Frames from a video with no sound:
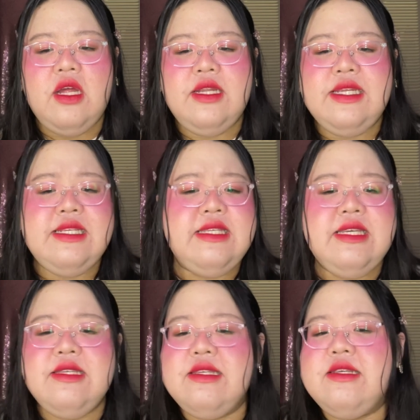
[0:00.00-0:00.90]

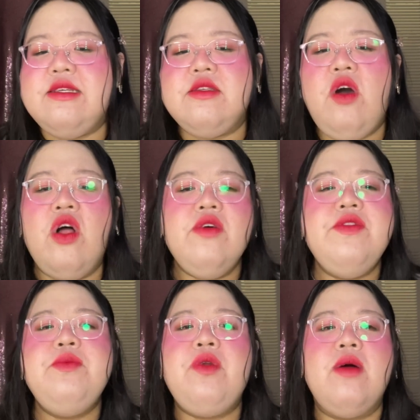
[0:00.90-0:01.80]
diseases, all of
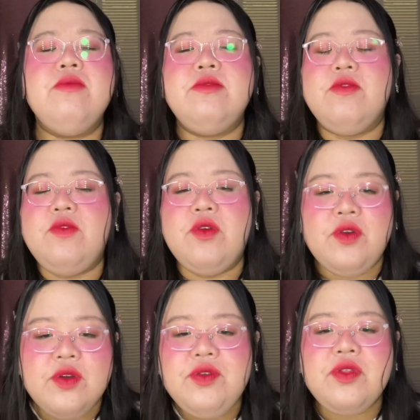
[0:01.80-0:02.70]
the problems of
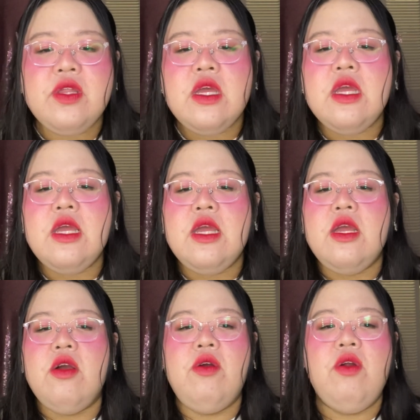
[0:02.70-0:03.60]
earth,
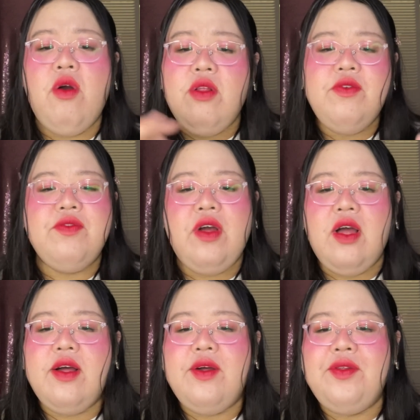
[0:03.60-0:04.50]
or all of
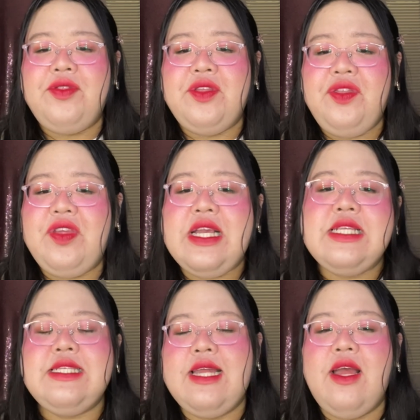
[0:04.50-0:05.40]
the
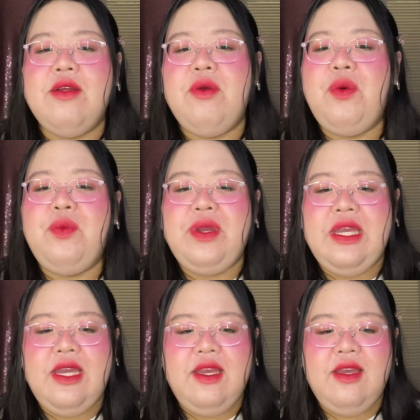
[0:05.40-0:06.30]
things that
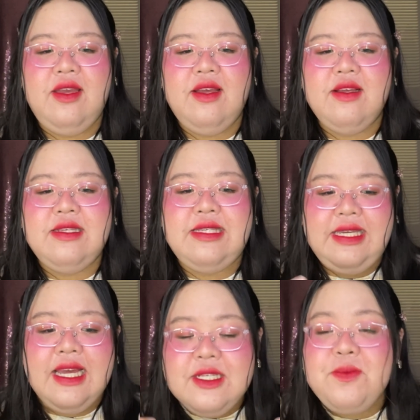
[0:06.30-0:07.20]
we
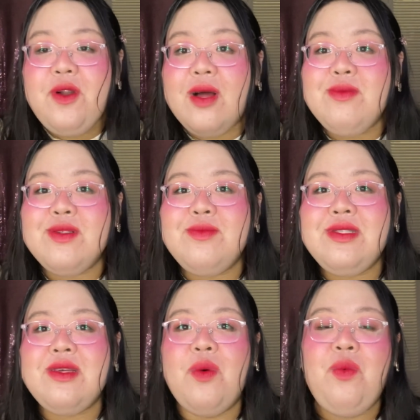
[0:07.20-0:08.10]
see as
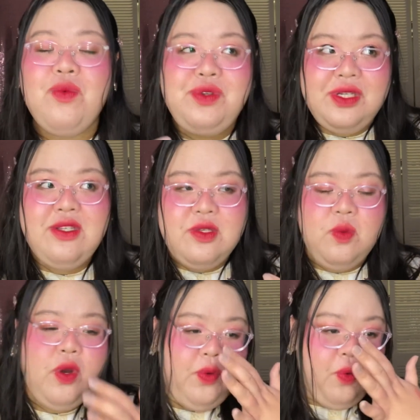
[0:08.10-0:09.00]
problems. Jesus
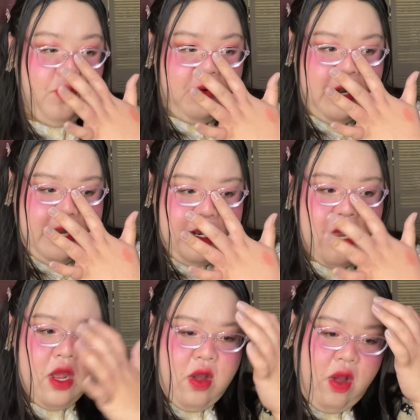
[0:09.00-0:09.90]
won over it
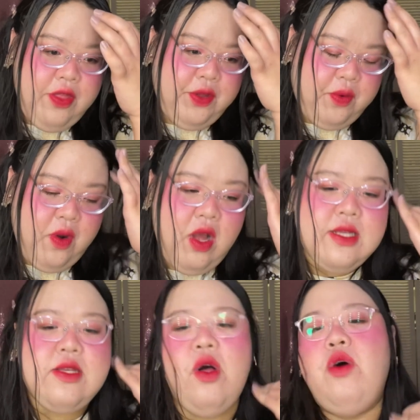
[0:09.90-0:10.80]
on the
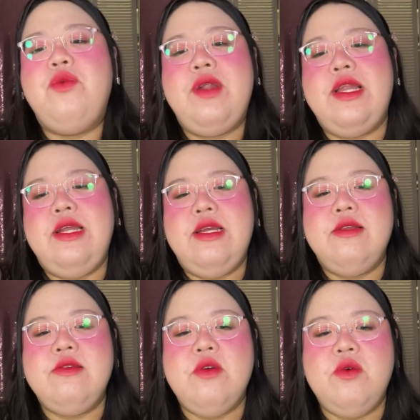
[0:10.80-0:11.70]
cross already.
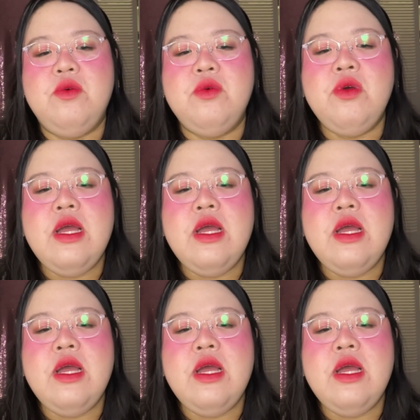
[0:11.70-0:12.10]
So